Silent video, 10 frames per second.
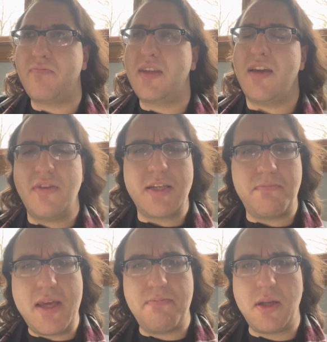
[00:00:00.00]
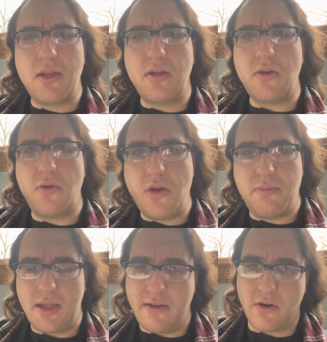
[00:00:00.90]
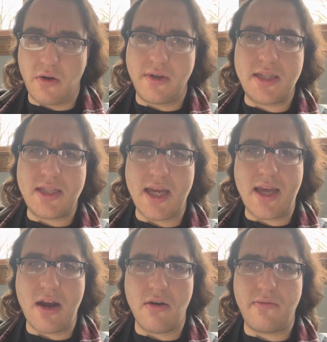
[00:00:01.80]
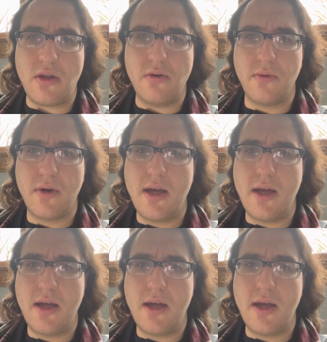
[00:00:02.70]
giving to people who you believe are going to take care of you,